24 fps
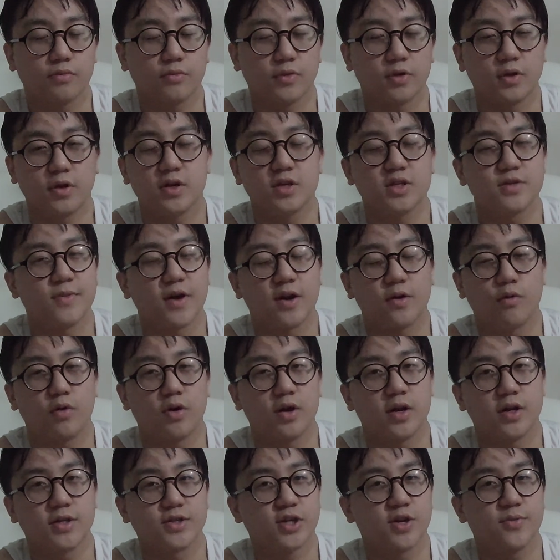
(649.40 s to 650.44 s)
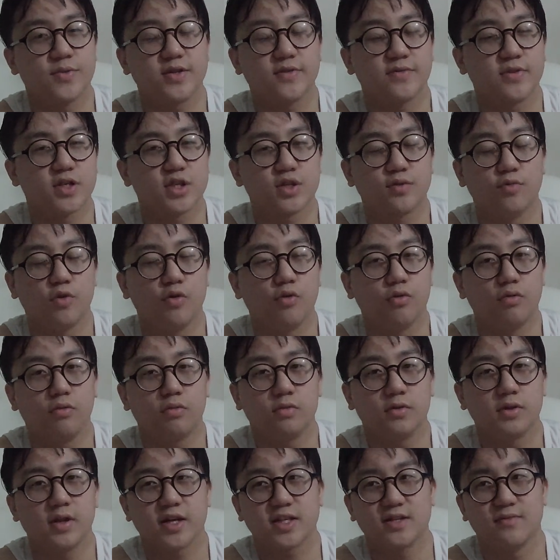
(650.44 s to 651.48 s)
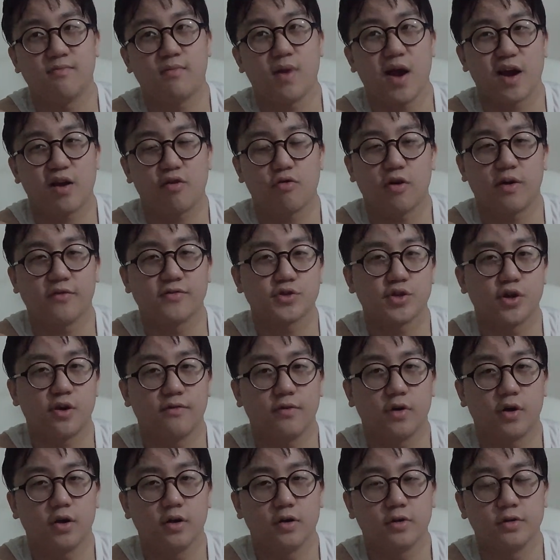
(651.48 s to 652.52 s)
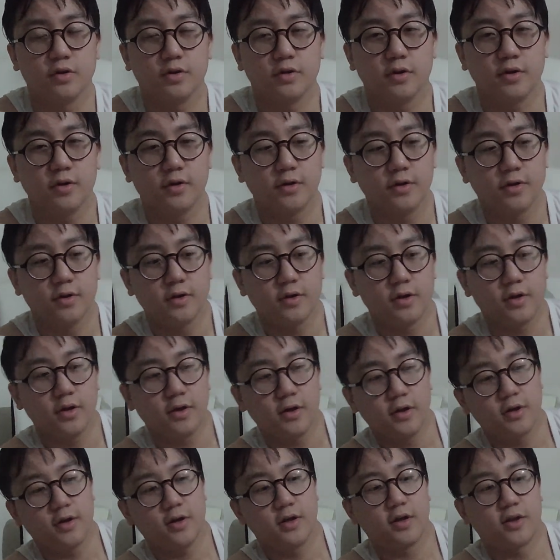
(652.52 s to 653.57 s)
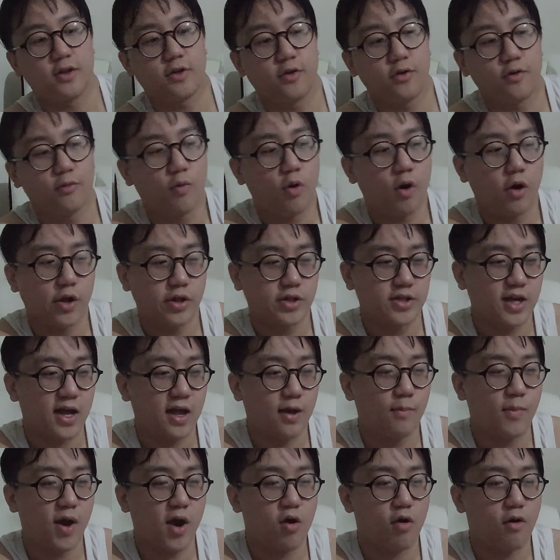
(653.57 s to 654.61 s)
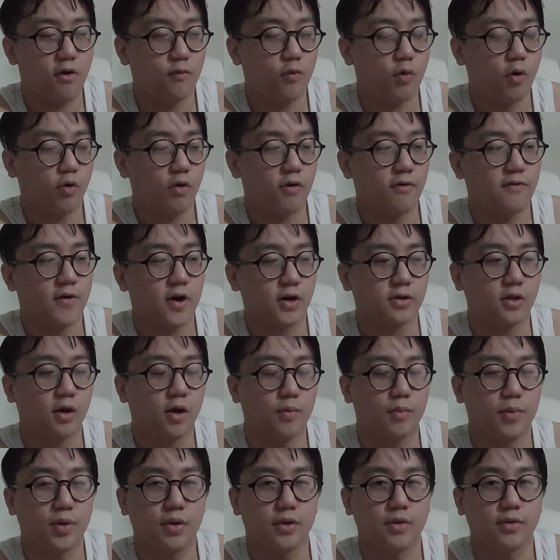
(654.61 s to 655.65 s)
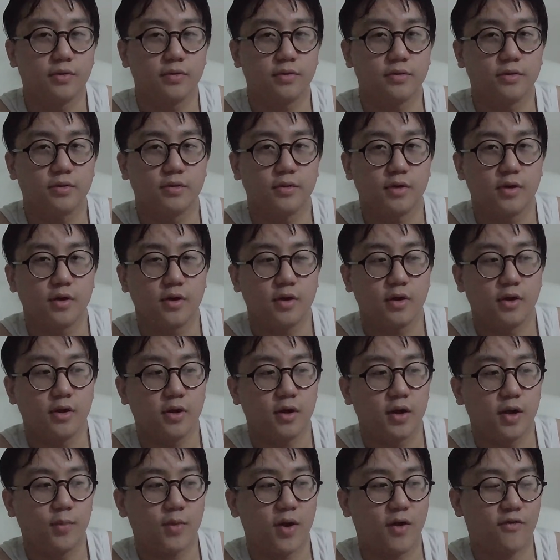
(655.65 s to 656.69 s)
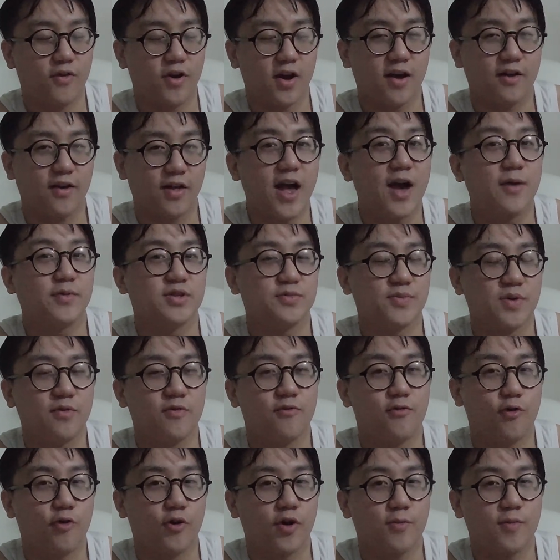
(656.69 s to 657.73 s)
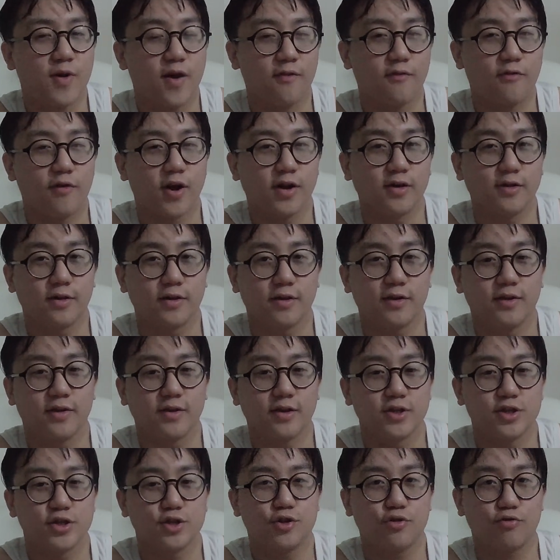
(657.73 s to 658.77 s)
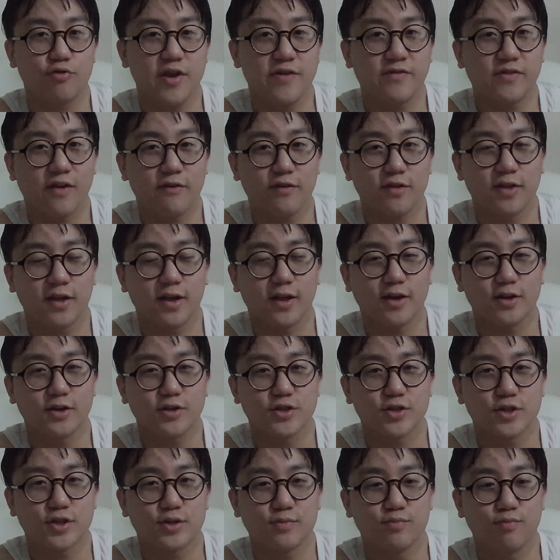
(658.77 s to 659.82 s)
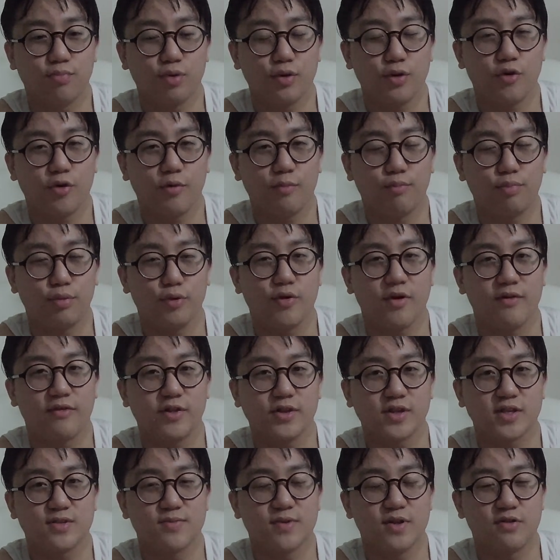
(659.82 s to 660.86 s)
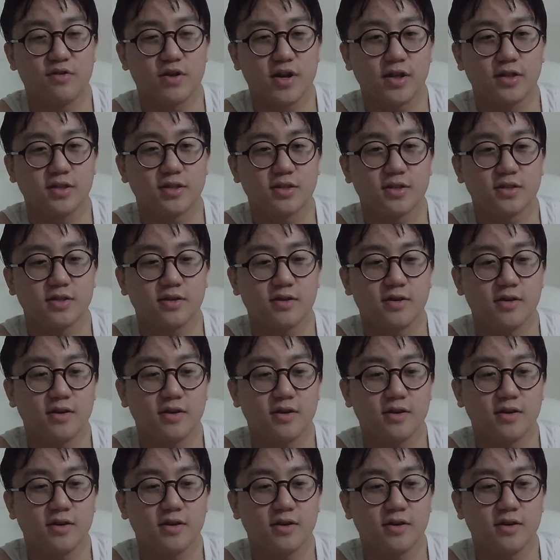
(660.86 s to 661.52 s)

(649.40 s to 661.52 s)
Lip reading: And it doesn't matter what it is, it can be something small, like some Minecraft server. Like your entire Minecraft world got fucked up. My friend, that happened to me before, my friend, he just griefed everything, he just blew everything to smithereens.